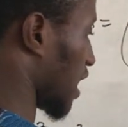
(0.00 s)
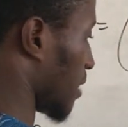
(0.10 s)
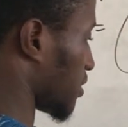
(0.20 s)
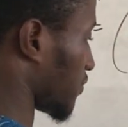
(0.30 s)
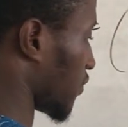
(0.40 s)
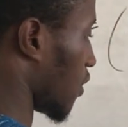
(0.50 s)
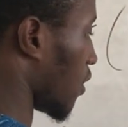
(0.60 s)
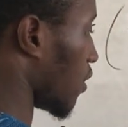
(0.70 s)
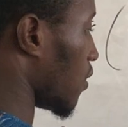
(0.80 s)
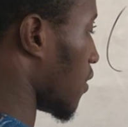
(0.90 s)
times
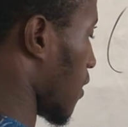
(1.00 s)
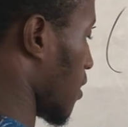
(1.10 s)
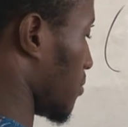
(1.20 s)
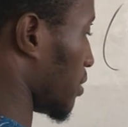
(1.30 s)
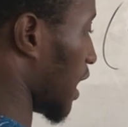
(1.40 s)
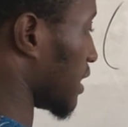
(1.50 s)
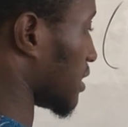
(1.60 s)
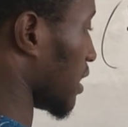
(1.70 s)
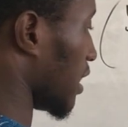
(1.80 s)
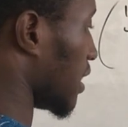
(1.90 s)
4
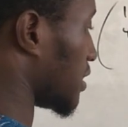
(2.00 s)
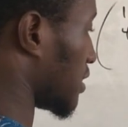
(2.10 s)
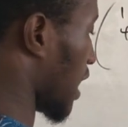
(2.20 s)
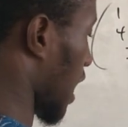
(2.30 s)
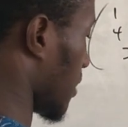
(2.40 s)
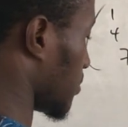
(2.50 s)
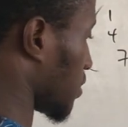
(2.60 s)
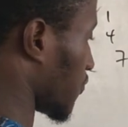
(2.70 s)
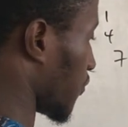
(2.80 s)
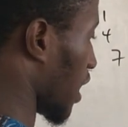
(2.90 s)
plus 8
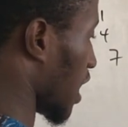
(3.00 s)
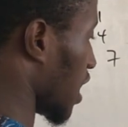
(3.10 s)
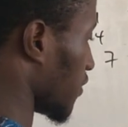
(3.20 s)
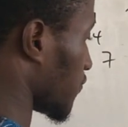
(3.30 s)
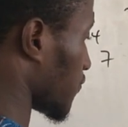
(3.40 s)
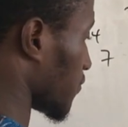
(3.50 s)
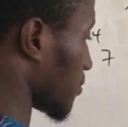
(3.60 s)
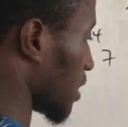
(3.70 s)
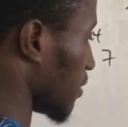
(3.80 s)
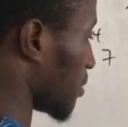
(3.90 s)
times 5
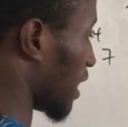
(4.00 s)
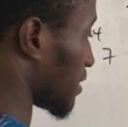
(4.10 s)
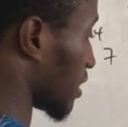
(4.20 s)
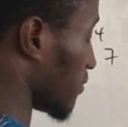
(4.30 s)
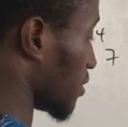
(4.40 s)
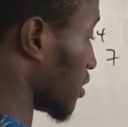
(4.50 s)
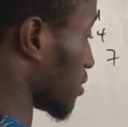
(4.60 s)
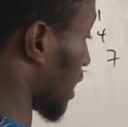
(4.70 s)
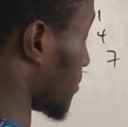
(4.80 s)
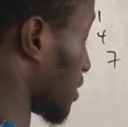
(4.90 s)
plus
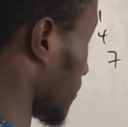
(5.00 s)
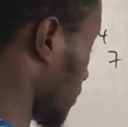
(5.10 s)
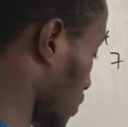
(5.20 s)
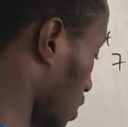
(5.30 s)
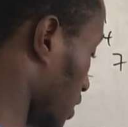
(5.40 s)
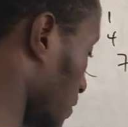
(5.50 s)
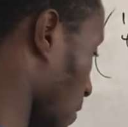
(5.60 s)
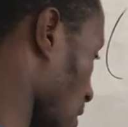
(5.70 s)
7, 8 times 7, sorry.